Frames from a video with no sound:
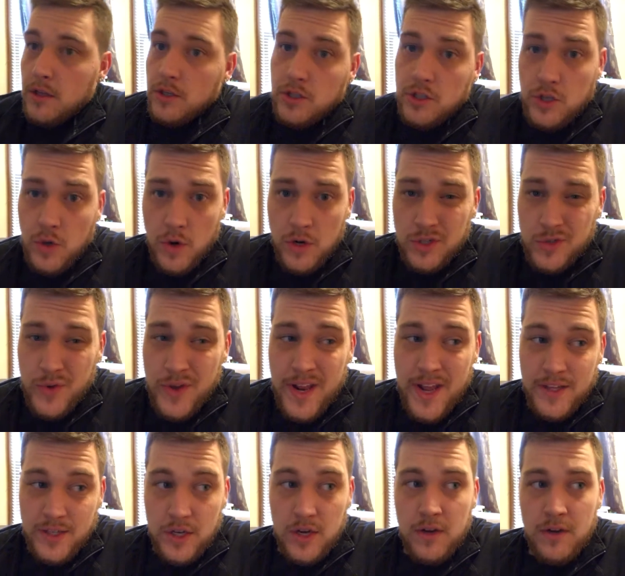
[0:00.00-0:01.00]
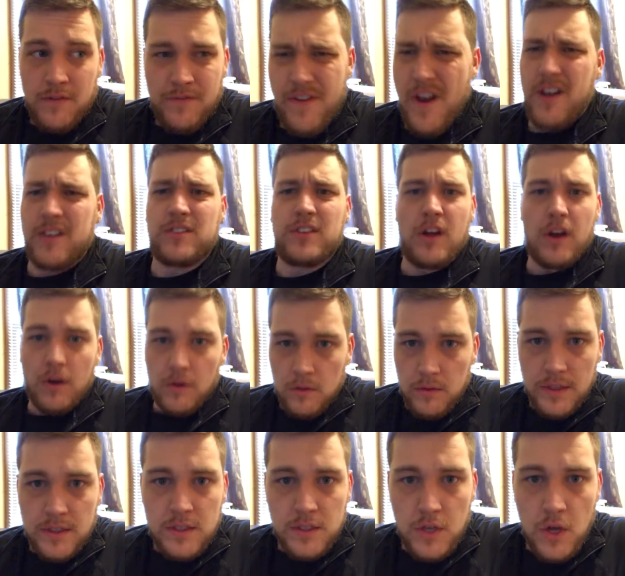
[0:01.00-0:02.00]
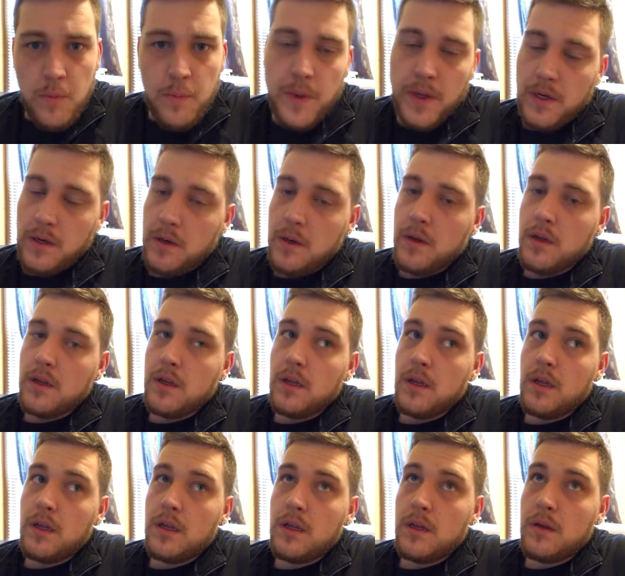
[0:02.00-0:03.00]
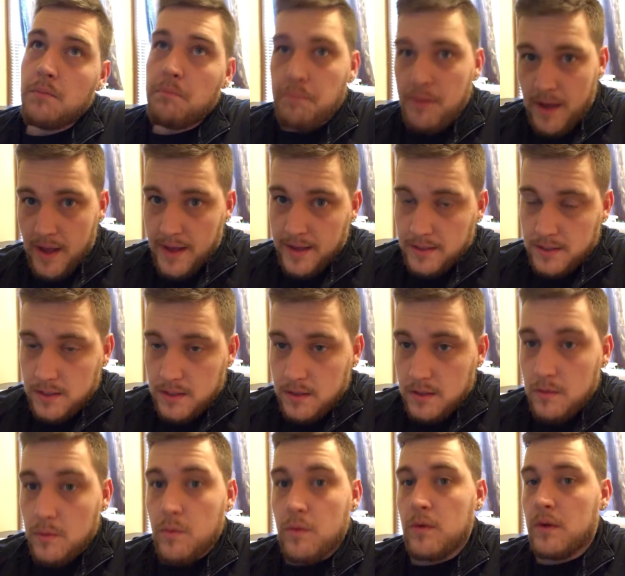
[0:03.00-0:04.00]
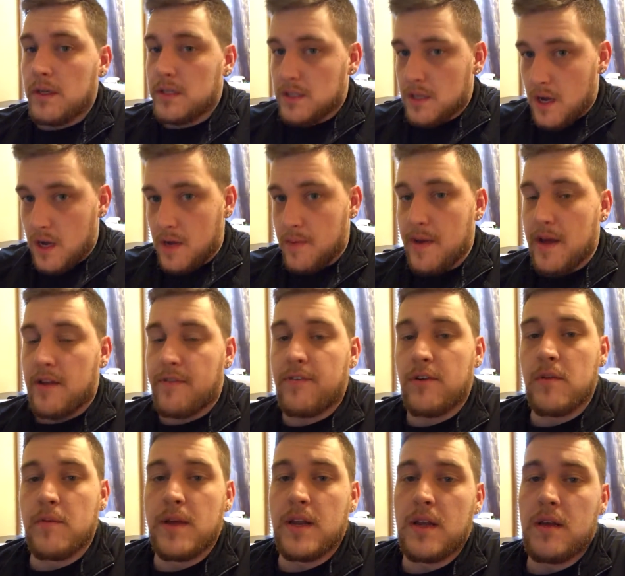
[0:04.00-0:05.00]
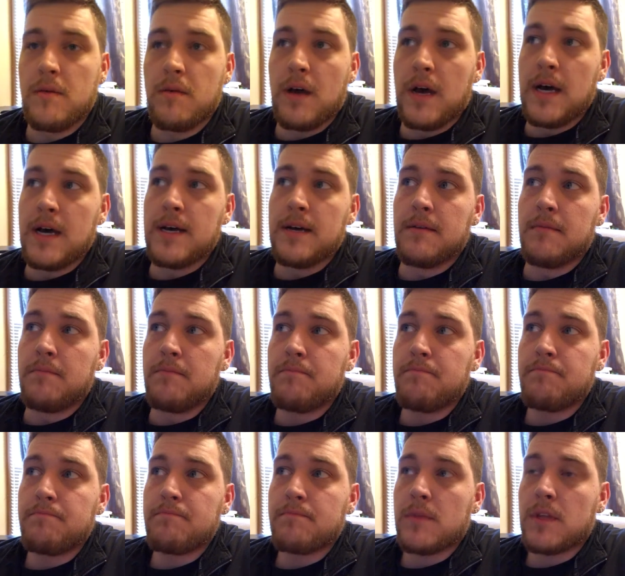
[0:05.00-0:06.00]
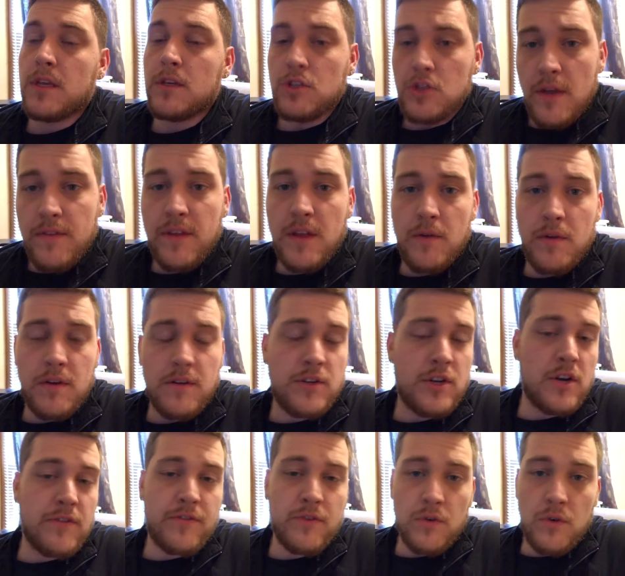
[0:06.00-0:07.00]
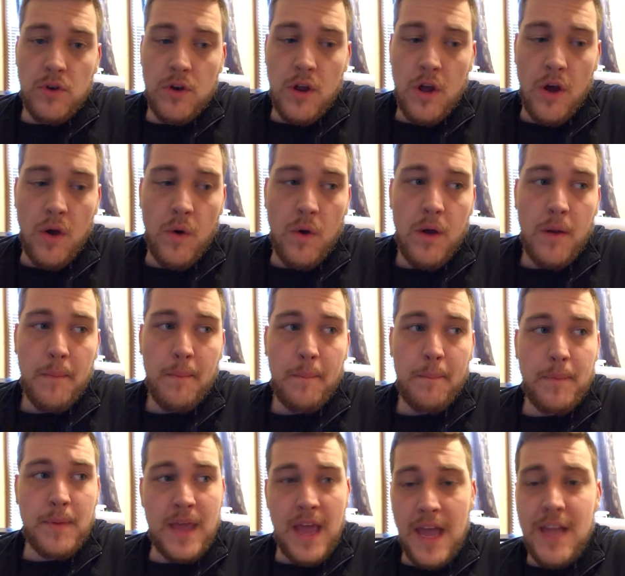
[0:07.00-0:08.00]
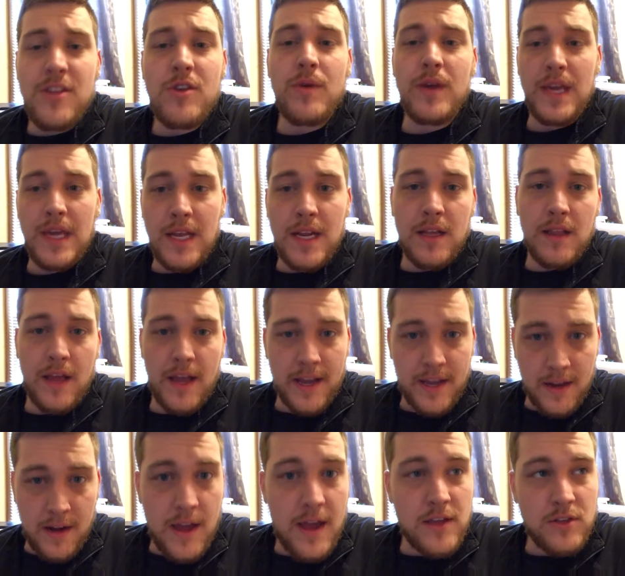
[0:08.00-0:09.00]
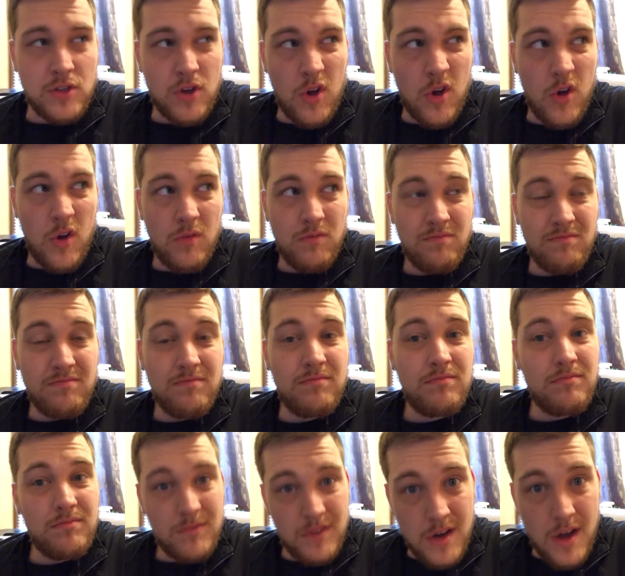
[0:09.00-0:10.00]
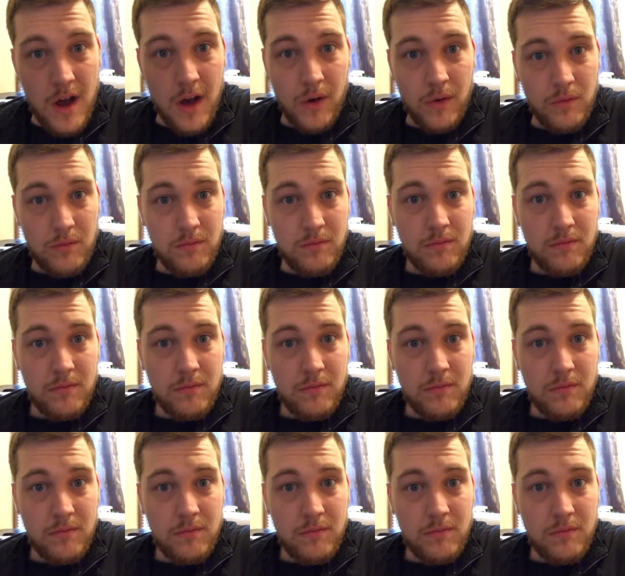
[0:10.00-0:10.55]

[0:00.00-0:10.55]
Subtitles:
Short, sweet answer, fuck no. That's stupid. But let's talk about it for a minute. Do you have to get rid of junk food? No. Can you eat it like an asshole? No.